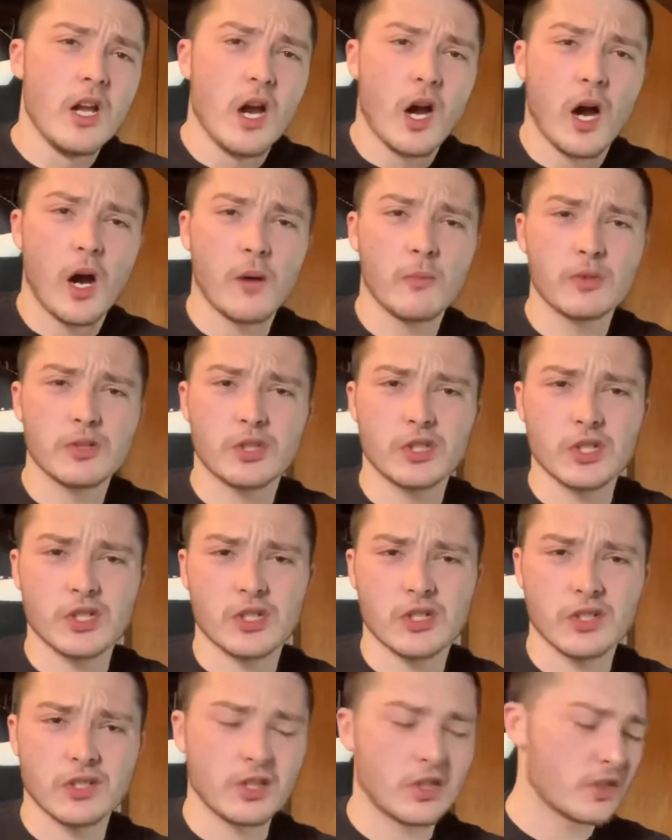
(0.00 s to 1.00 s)
Um, it's just
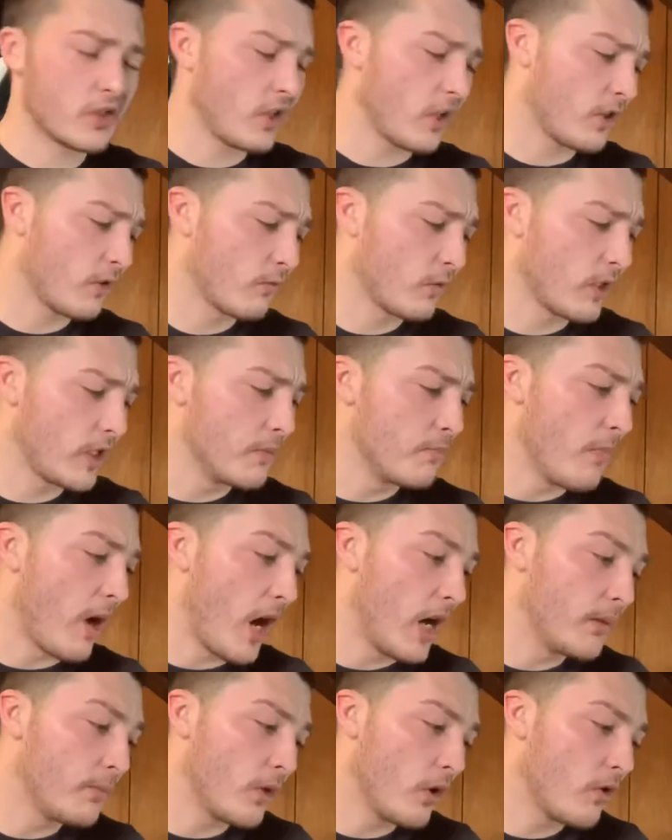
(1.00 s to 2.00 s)
there's nothing really
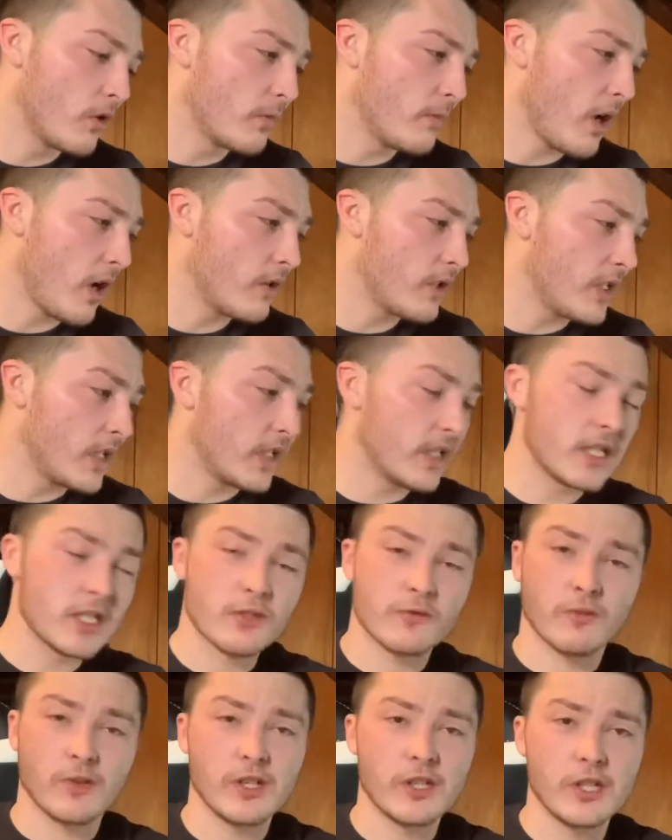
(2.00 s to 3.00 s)
mind blowing about it. It is
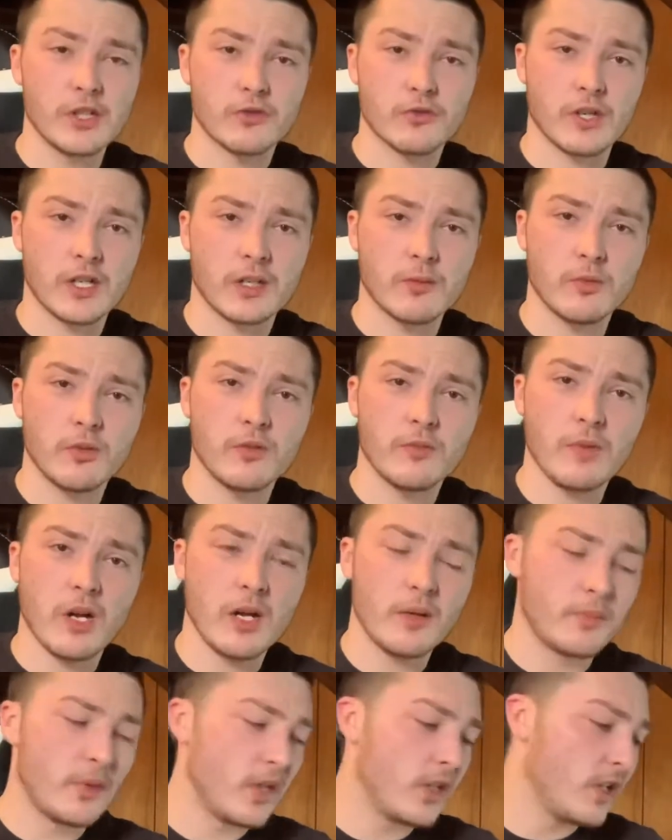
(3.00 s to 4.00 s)
really drinkable in my
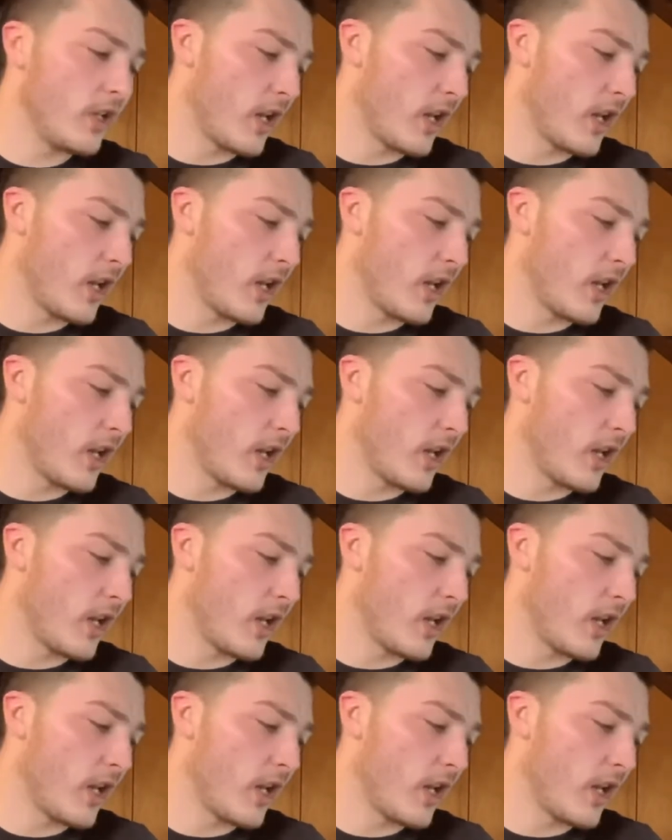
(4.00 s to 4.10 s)
opinion.